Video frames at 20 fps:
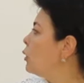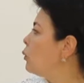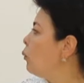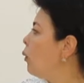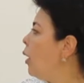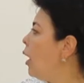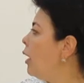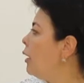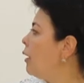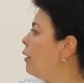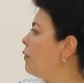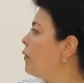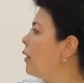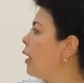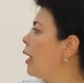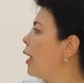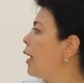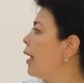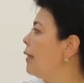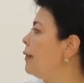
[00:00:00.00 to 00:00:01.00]
one of the
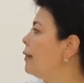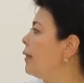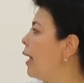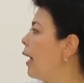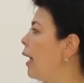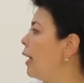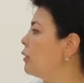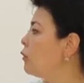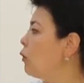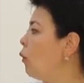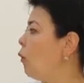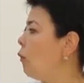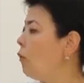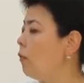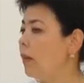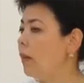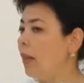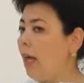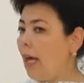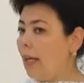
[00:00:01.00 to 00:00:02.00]
headlights
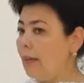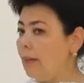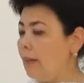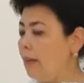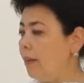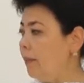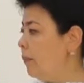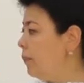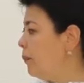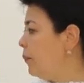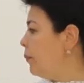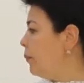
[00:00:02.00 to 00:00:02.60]
of London.